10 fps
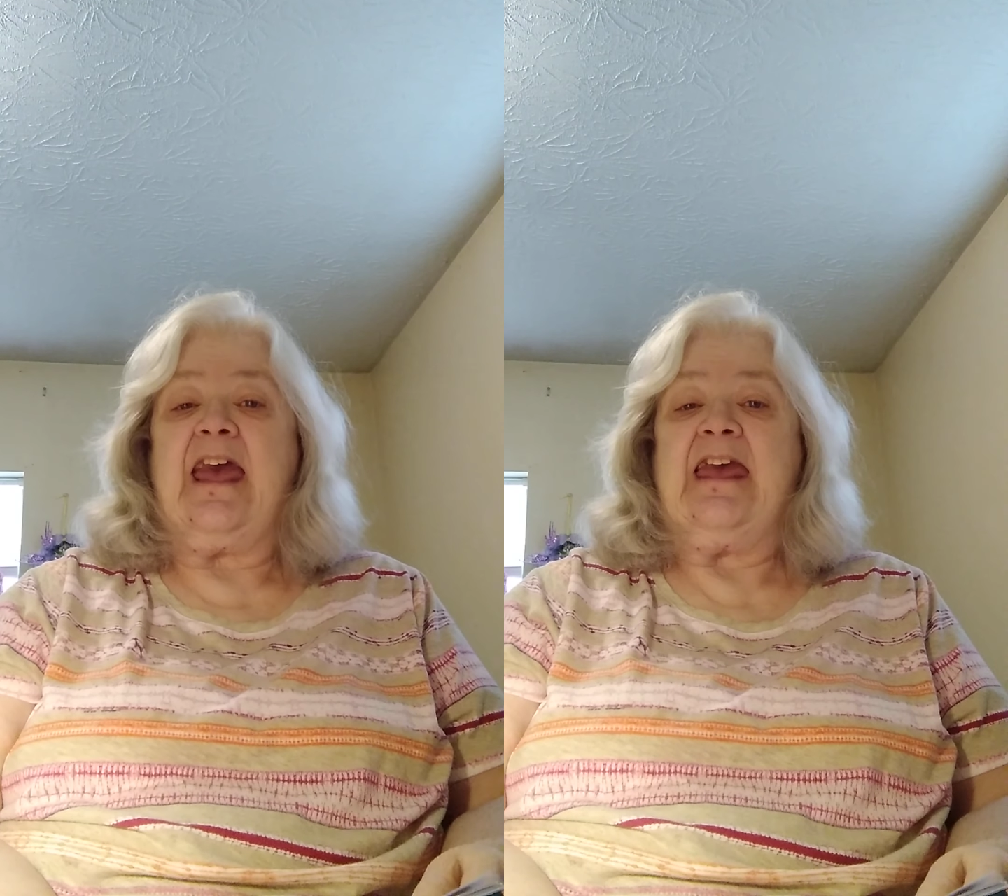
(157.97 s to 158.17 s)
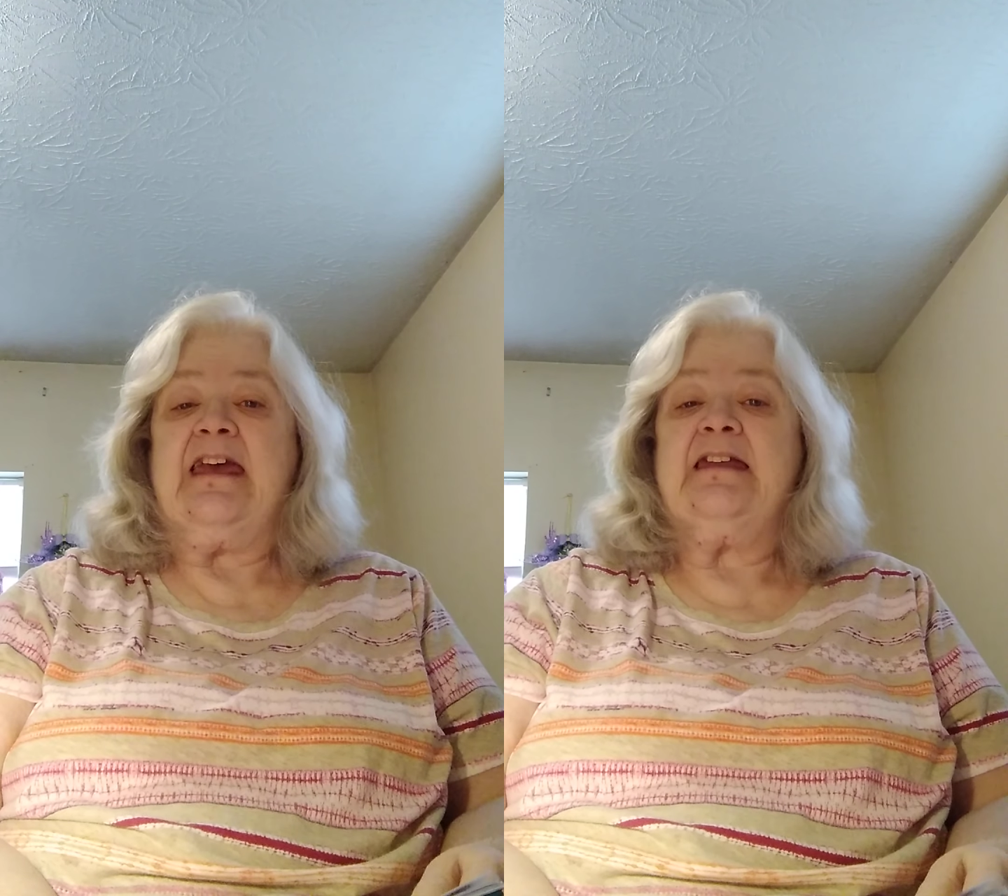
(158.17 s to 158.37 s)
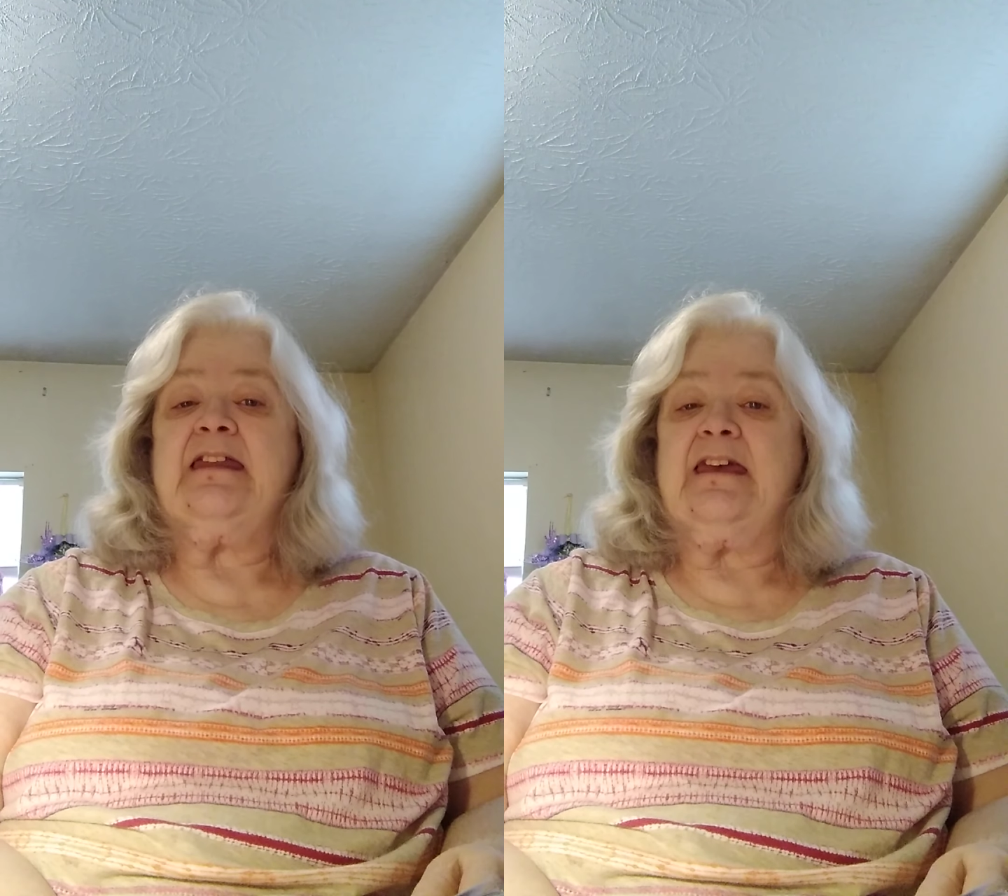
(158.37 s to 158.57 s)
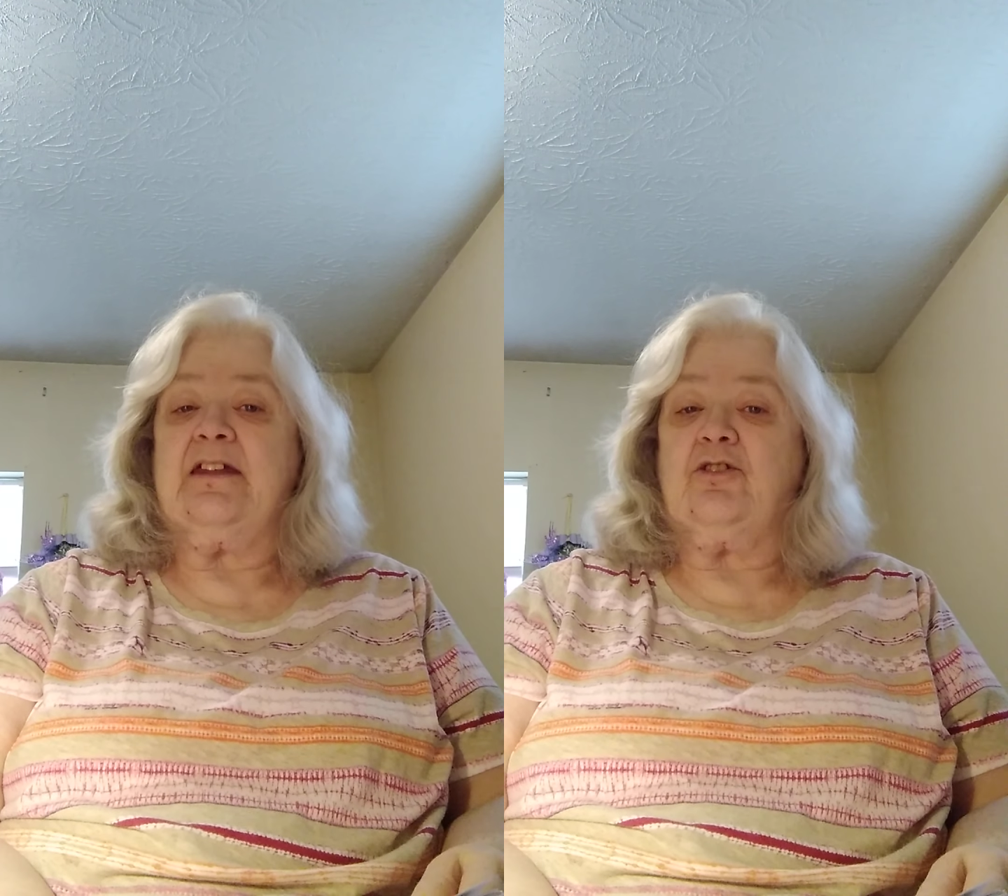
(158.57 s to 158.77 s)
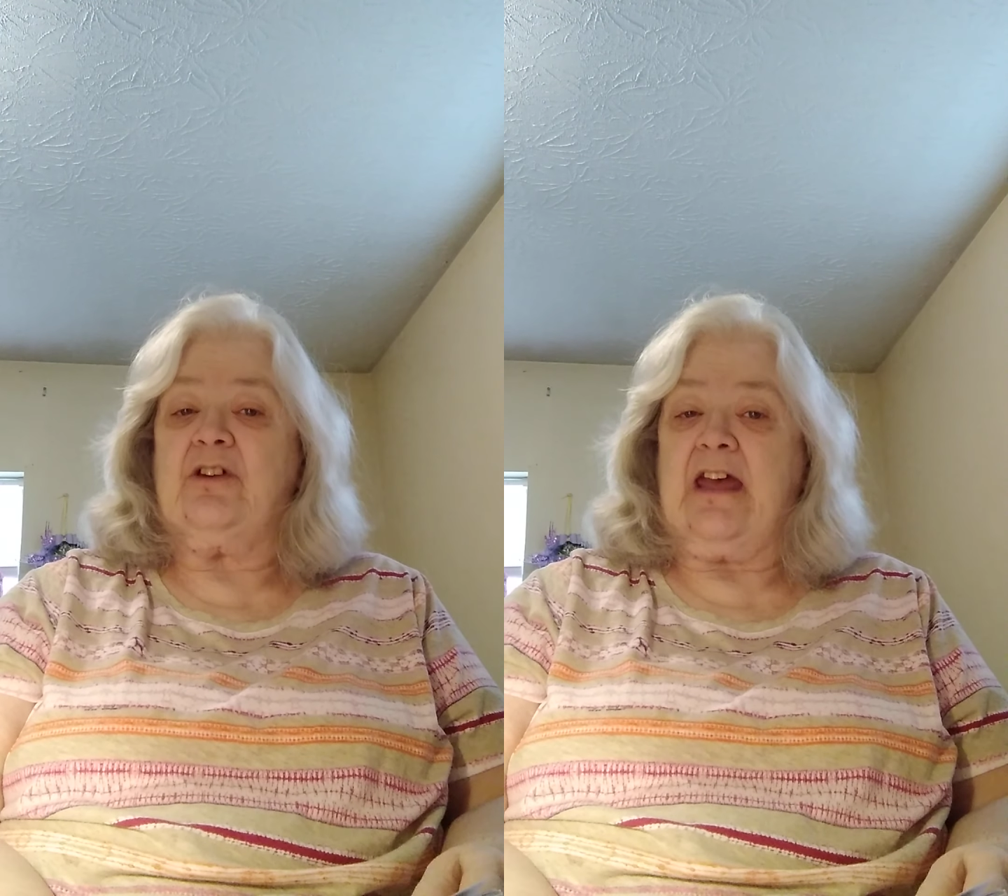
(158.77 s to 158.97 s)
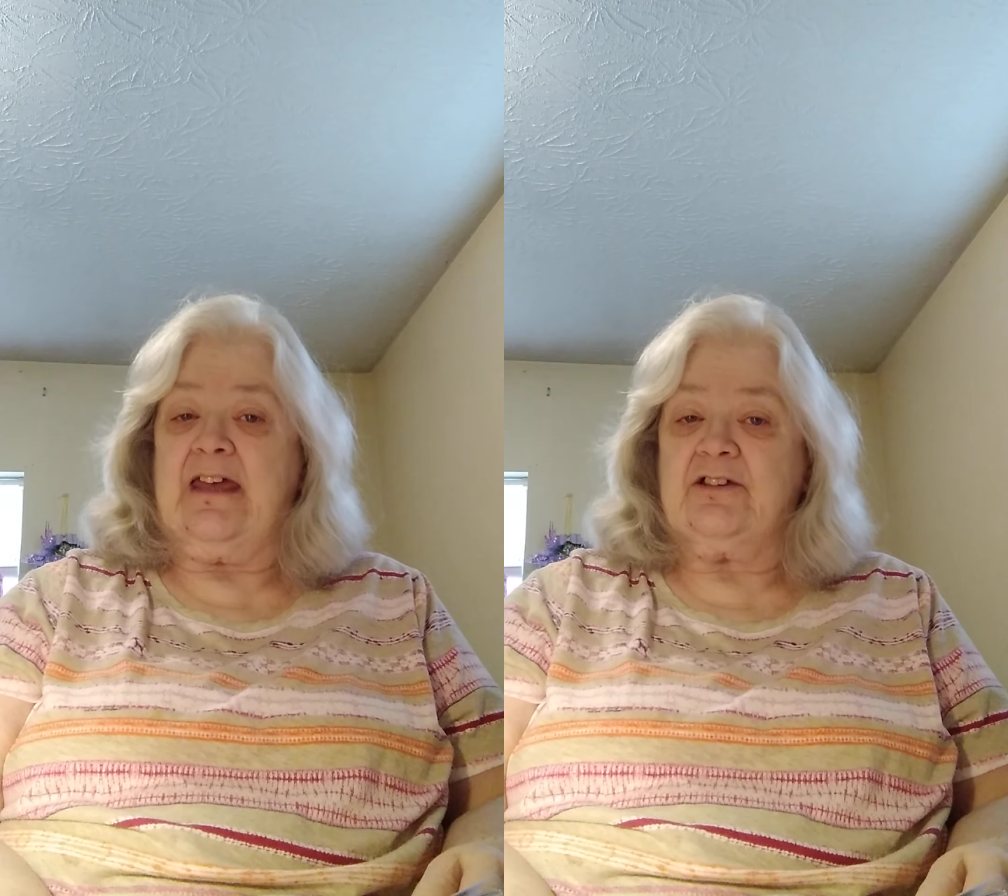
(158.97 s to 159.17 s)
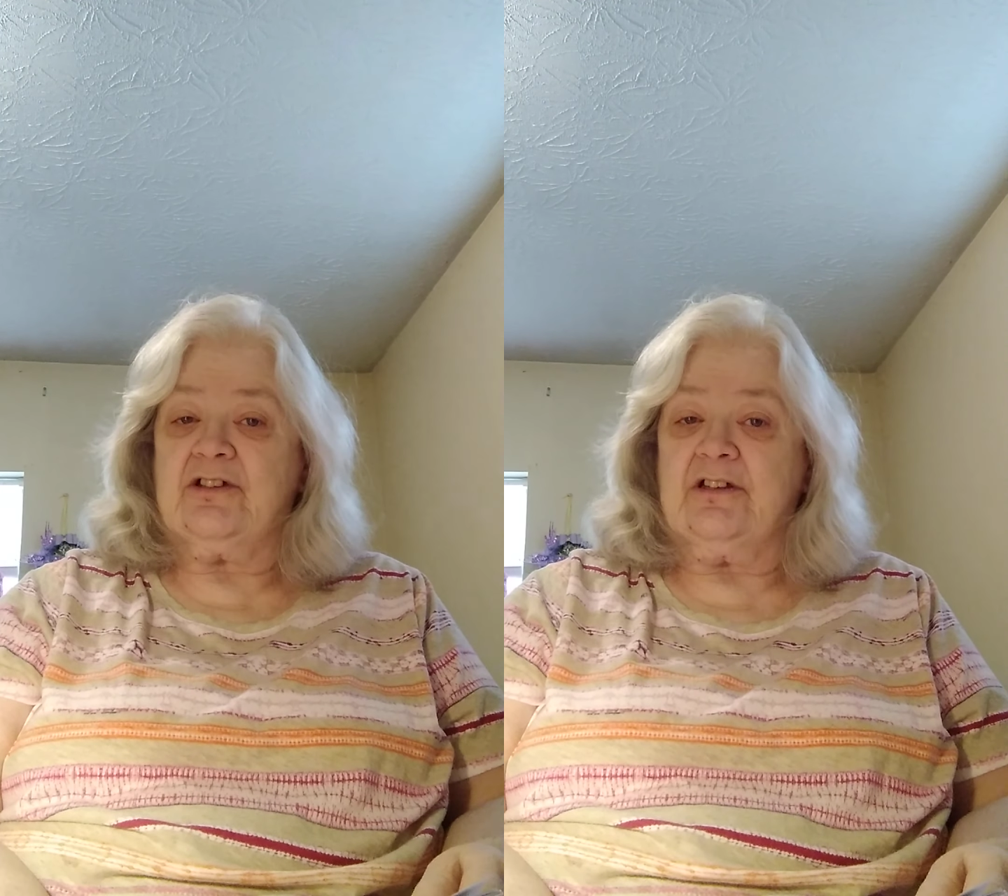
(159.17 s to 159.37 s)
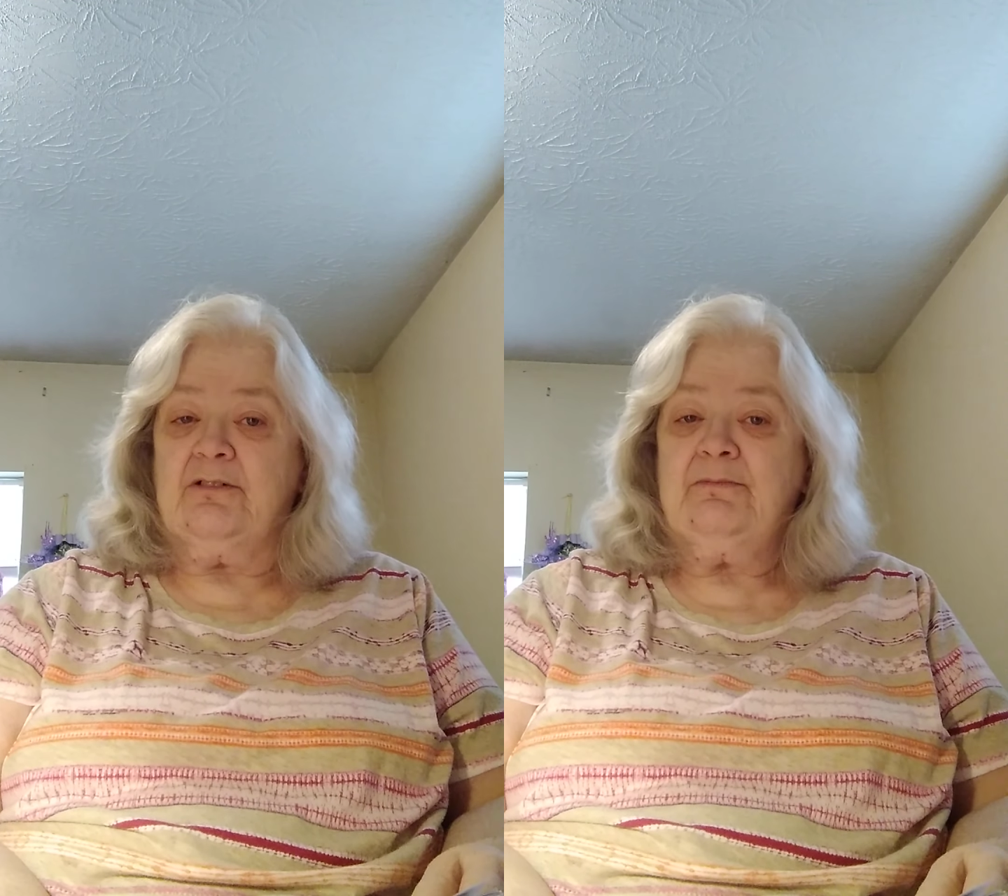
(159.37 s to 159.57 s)
and
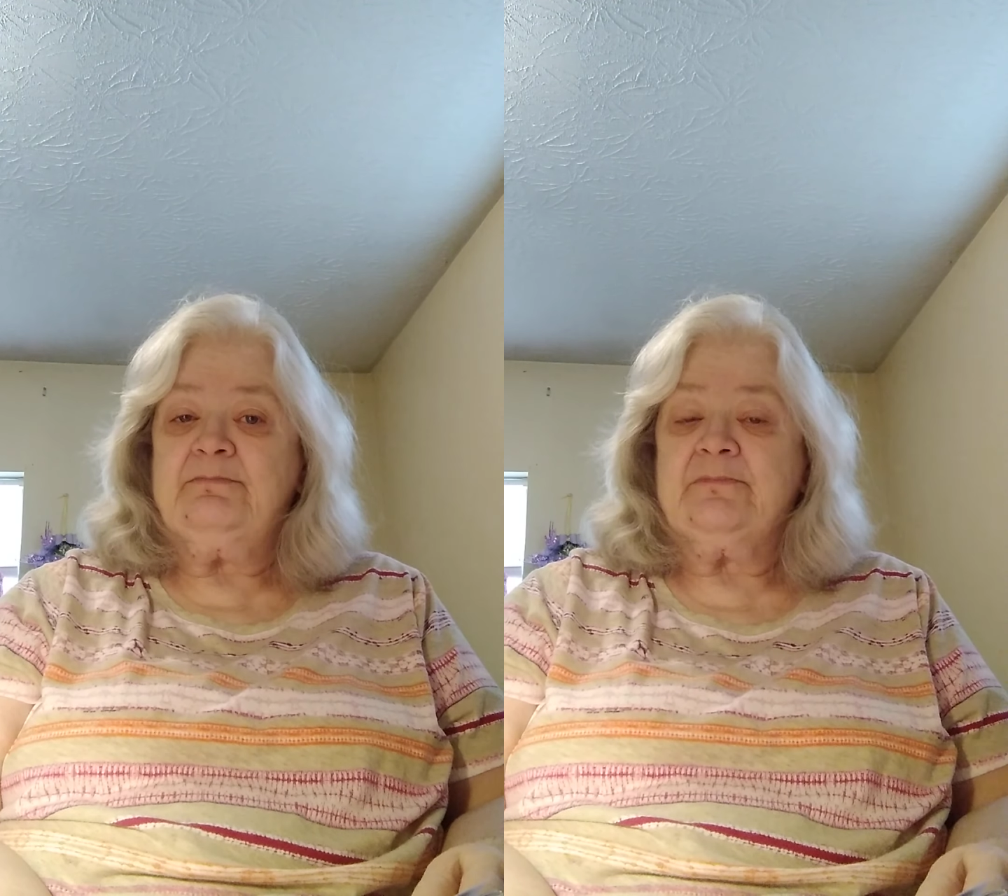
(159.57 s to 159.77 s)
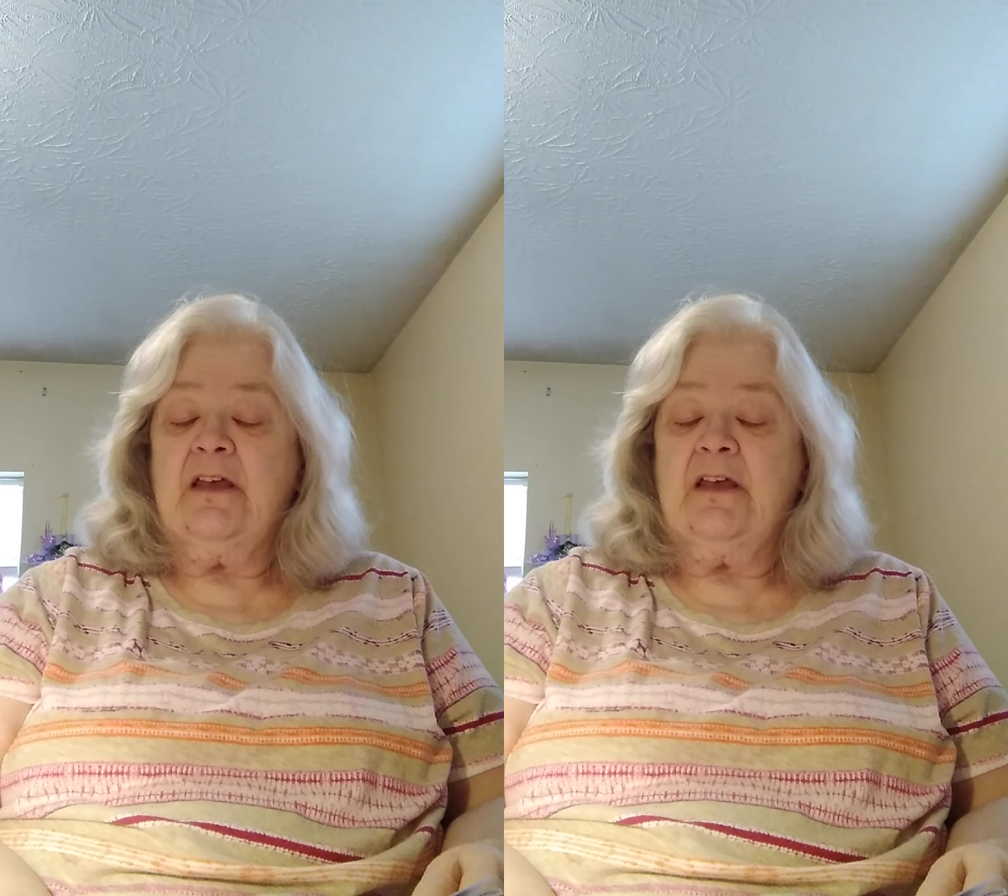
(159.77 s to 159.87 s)
international